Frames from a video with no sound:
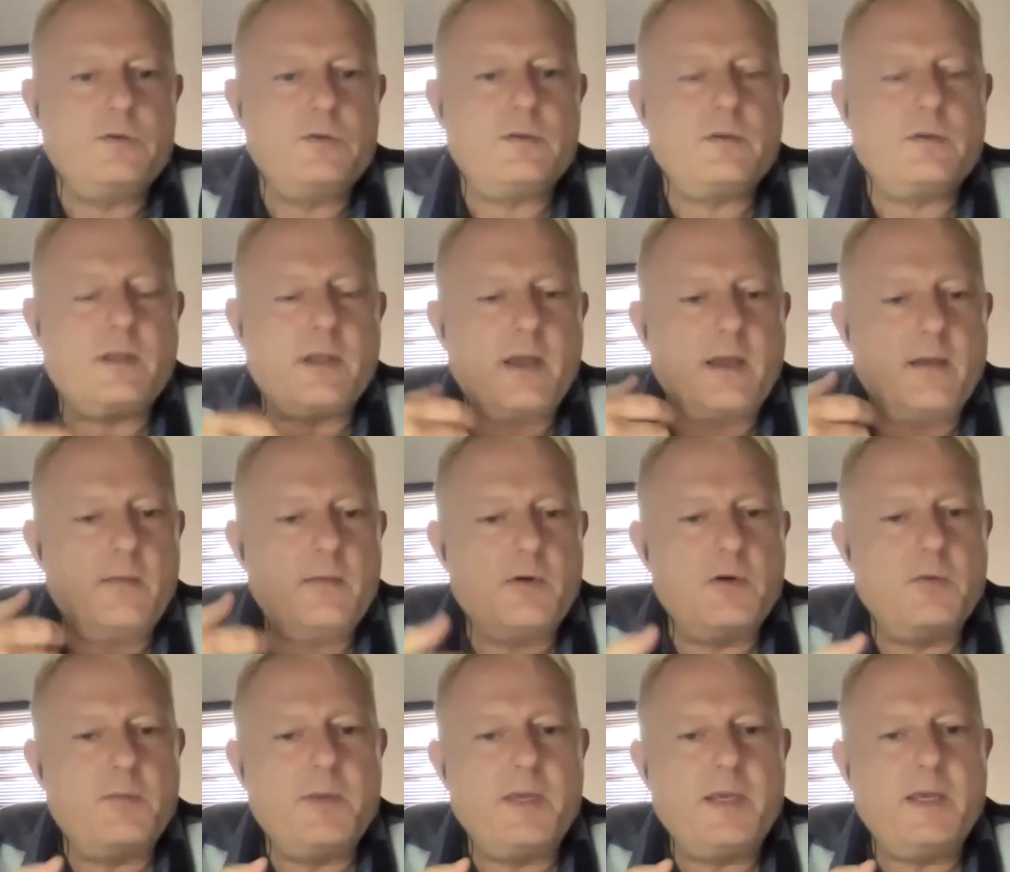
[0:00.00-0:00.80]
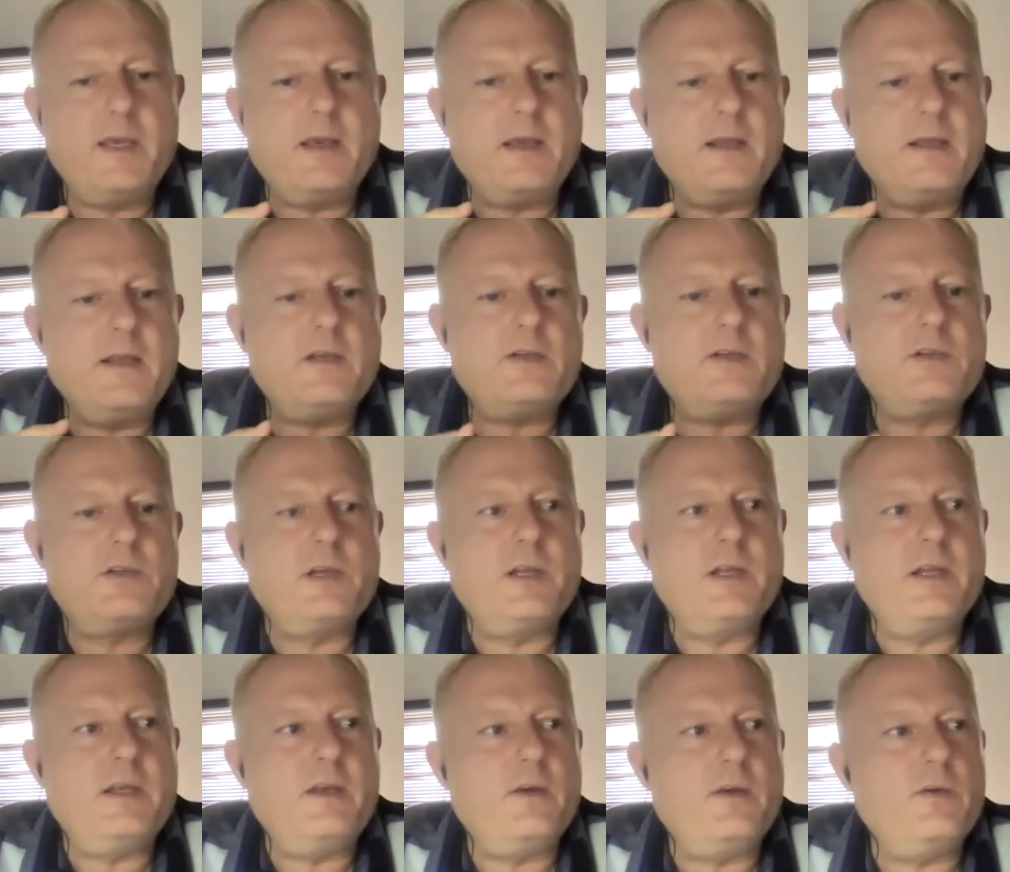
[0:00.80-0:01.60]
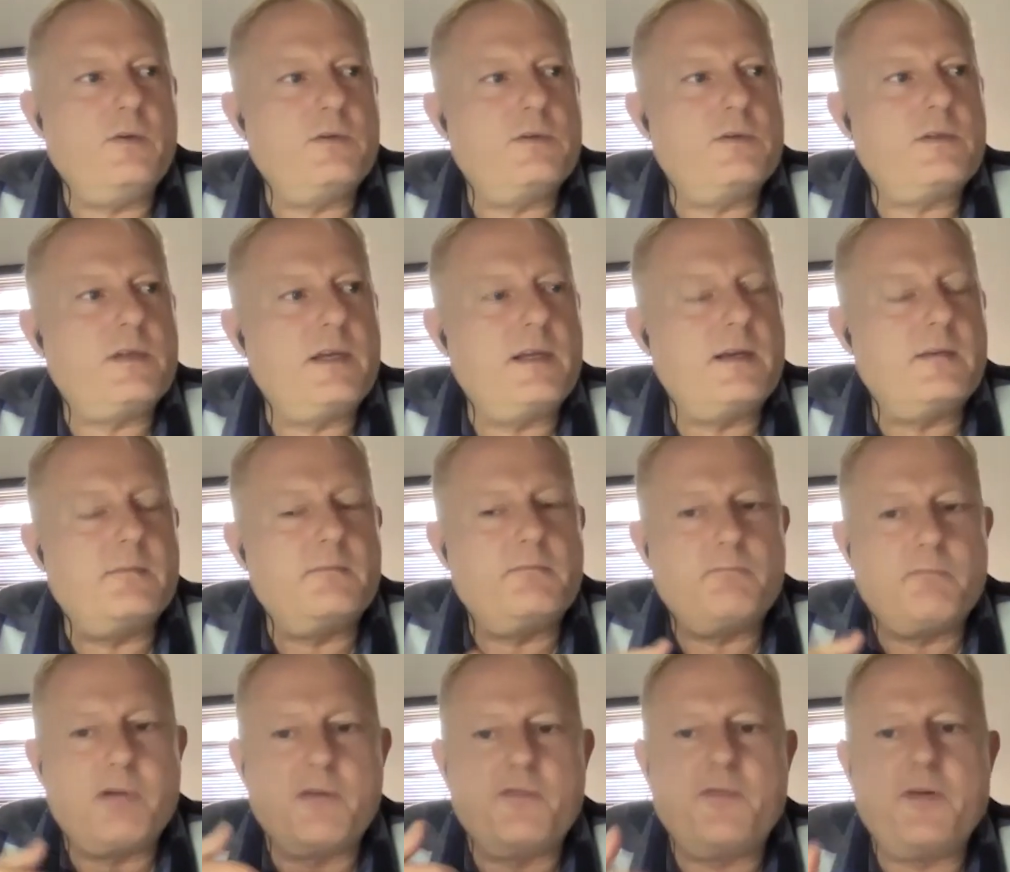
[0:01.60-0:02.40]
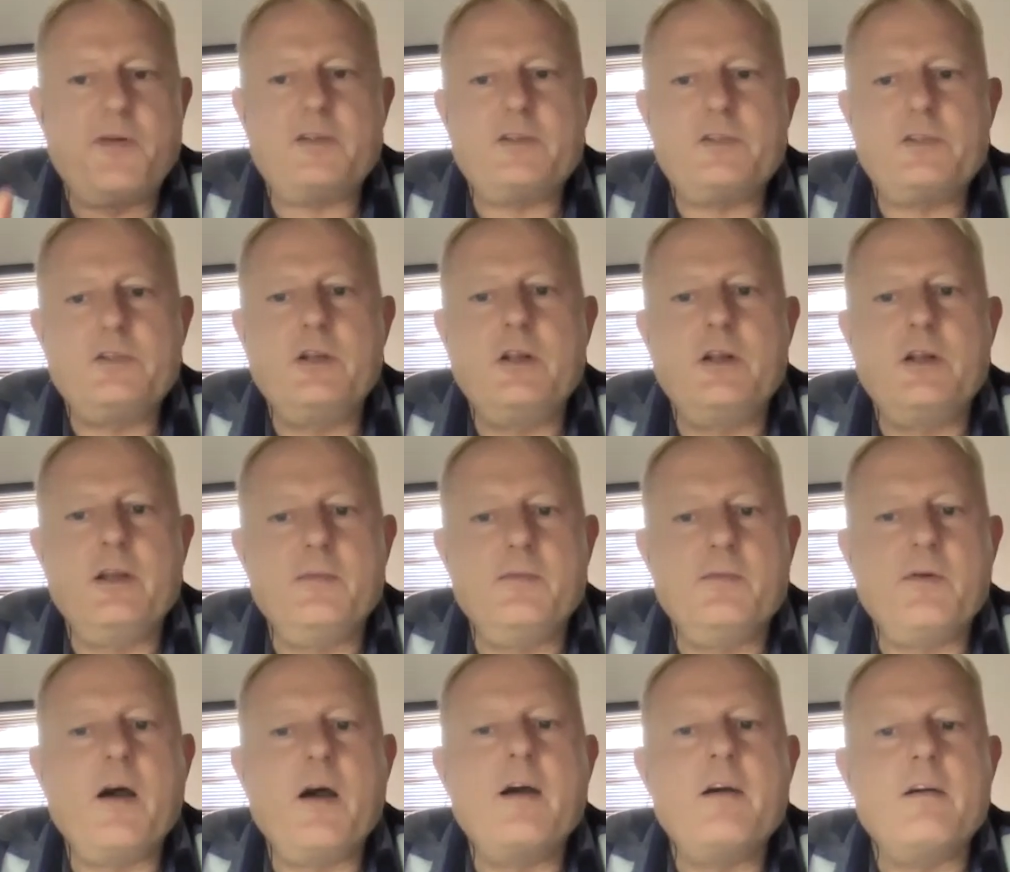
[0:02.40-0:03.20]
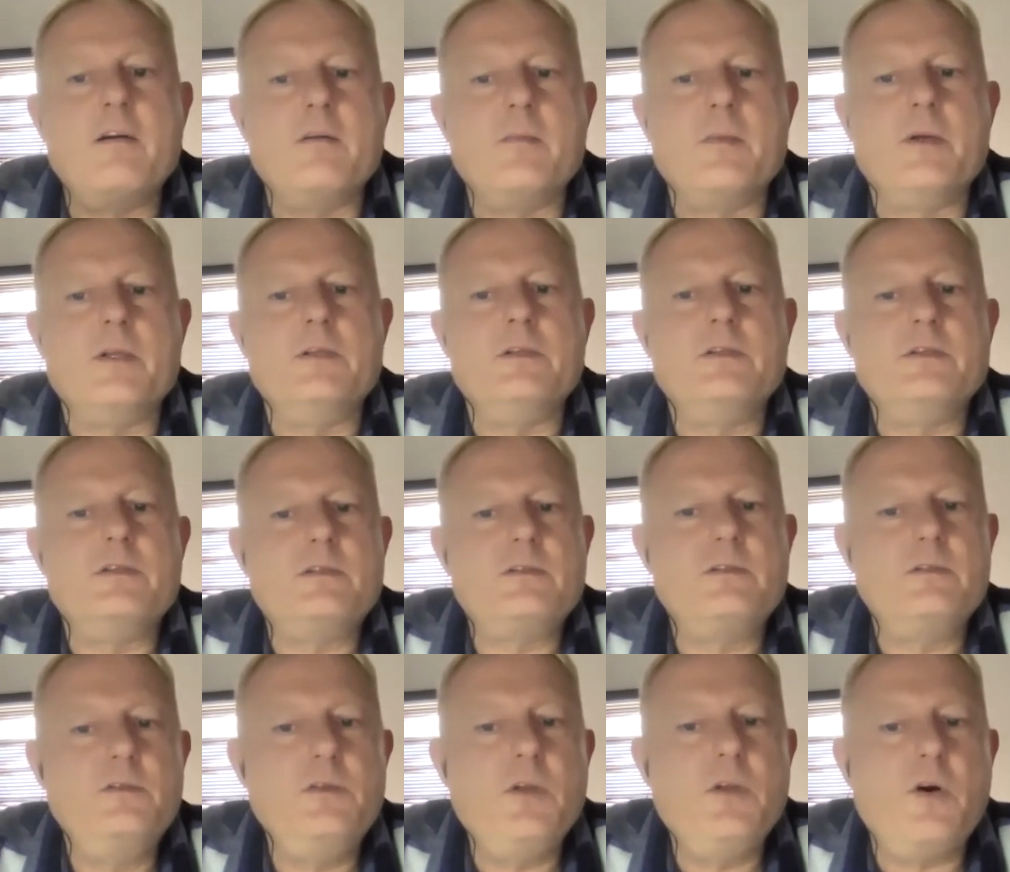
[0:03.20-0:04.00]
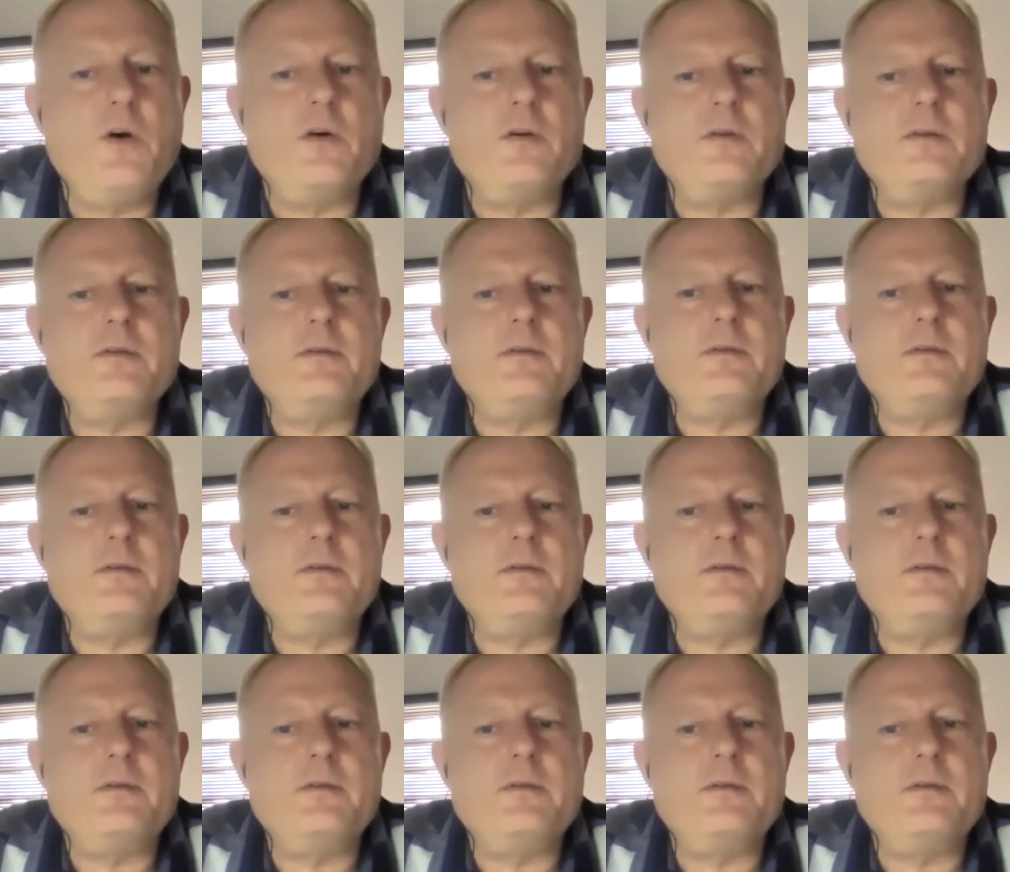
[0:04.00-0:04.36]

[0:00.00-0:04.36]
they will be initially used in professional environments, not